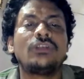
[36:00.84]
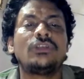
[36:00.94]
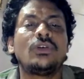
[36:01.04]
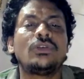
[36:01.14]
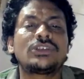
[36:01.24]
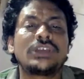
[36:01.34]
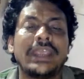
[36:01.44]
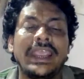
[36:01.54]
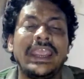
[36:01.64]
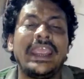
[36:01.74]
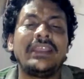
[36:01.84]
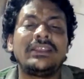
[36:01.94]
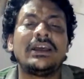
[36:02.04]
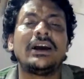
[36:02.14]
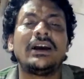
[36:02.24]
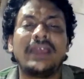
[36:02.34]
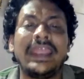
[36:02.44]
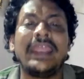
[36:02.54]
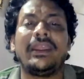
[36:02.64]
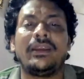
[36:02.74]
those,
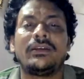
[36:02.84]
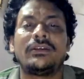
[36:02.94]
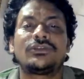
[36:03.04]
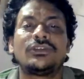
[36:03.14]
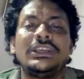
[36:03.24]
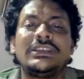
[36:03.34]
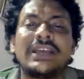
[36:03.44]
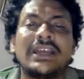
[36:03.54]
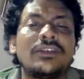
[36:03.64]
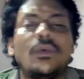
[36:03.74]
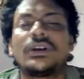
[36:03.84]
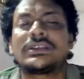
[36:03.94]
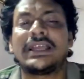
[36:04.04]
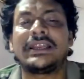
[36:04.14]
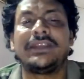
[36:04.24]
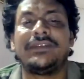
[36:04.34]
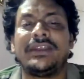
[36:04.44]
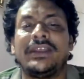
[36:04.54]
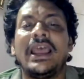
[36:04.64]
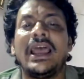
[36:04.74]
a. So these are the words are
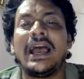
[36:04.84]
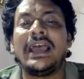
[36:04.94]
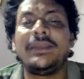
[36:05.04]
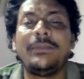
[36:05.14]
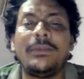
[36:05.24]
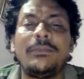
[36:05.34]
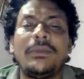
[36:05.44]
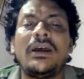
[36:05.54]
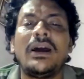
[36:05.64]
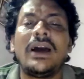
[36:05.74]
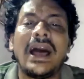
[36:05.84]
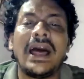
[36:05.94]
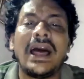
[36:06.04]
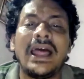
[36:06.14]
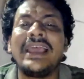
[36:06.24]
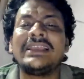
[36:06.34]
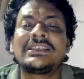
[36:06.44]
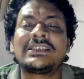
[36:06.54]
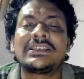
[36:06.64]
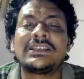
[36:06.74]
given. I remember
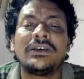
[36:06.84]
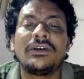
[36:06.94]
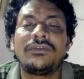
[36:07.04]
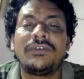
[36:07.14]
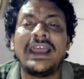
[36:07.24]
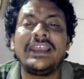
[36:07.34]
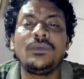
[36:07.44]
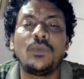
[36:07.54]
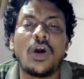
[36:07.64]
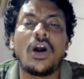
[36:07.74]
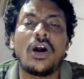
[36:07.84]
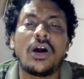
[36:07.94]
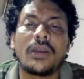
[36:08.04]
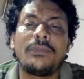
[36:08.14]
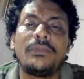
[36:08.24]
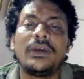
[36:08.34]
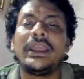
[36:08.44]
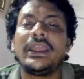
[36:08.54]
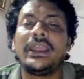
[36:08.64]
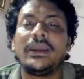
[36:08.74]
allies fine war,
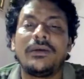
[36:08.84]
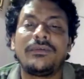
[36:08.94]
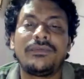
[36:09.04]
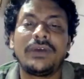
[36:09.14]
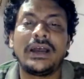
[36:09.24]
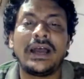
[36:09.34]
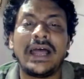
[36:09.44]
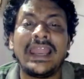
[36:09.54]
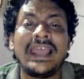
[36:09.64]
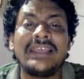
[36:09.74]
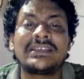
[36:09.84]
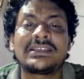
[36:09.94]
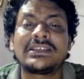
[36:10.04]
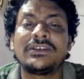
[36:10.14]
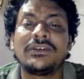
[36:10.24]
allies